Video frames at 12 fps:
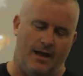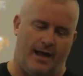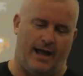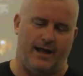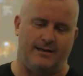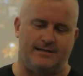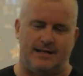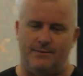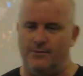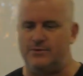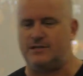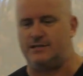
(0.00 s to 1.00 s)
And some of
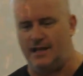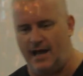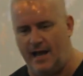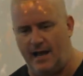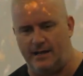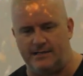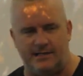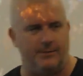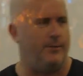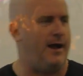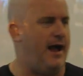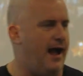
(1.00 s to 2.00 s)
them were sad, some of
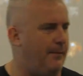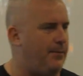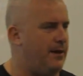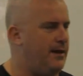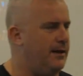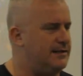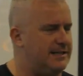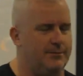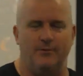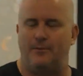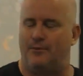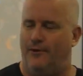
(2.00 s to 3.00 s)
them were happy, and some of
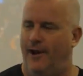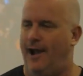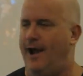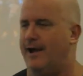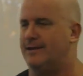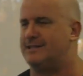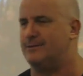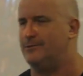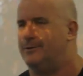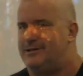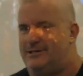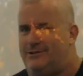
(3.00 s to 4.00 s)
them were proud, and some of
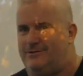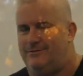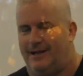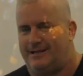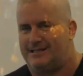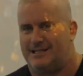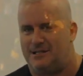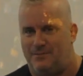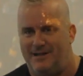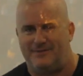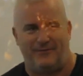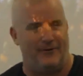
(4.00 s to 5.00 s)
them were like
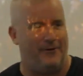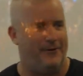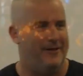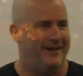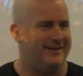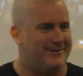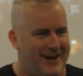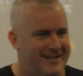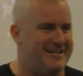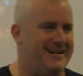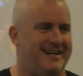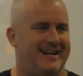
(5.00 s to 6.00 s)
suspenseful and
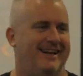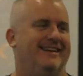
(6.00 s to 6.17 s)
tragic.